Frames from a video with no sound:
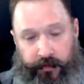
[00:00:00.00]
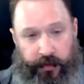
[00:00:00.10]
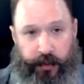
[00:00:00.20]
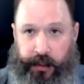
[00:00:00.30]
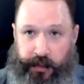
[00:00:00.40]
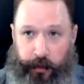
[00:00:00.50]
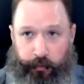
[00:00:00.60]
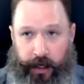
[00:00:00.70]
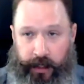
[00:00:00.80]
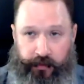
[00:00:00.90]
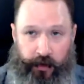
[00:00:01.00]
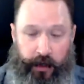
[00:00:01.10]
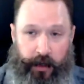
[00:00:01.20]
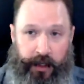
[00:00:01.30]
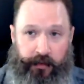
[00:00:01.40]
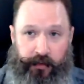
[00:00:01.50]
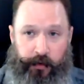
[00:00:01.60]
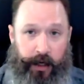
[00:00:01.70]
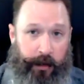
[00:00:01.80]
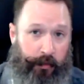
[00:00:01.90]
If you look at their brands on
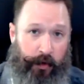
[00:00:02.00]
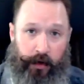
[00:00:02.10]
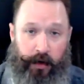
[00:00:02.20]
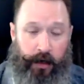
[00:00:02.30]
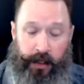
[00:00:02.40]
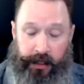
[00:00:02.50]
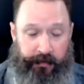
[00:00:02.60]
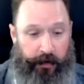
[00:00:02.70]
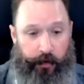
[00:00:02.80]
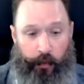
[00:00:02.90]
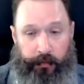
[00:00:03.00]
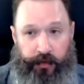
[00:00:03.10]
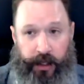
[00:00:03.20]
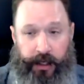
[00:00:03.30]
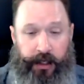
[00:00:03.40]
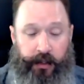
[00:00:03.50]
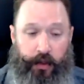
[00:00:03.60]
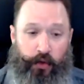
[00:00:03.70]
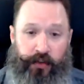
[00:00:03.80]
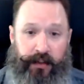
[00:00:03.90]
Instagram or even on their website,
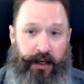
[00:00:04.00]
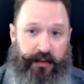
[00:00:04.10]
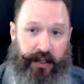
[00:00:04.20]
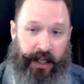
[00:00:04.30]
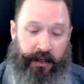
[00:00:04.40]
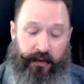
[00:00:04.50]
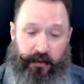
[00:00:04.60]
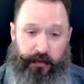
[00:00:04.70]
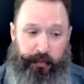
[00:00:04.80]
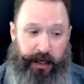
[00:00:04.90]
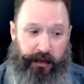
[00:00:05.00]
you'll see that it changes, but